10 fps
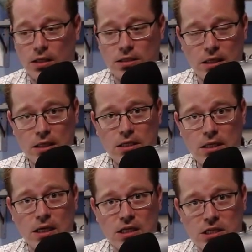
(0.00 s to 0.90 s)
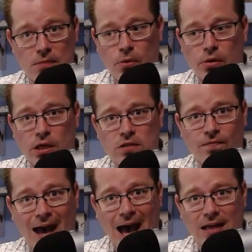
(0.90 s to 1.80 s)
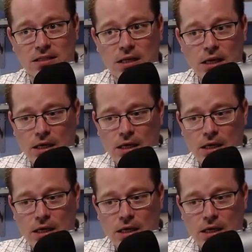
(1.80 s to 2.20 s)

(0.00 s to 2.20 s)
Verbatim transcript: It's easy, it's simple, it's fast.